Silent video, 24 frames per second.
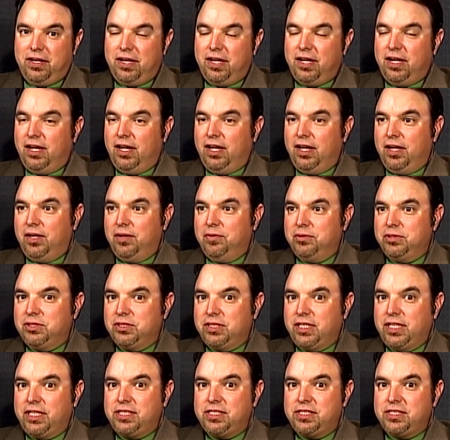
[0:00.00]
It was
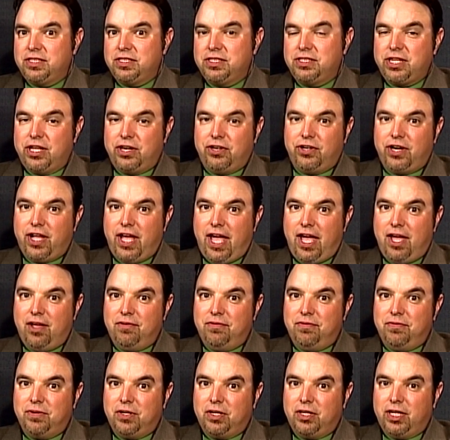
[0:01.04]
a nice center to
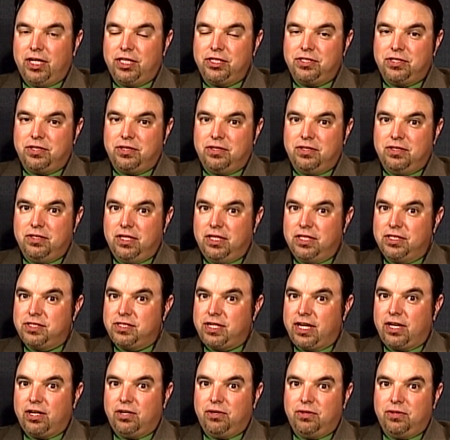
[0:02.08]
have, a nice
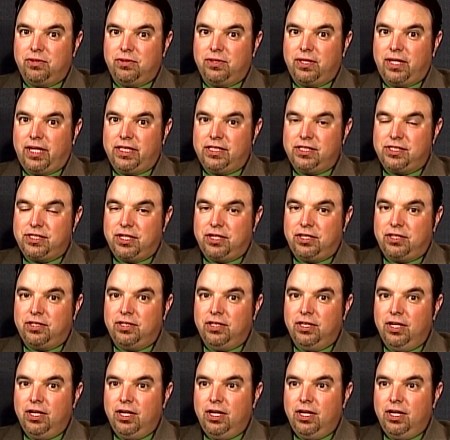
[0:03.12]
second or third line center.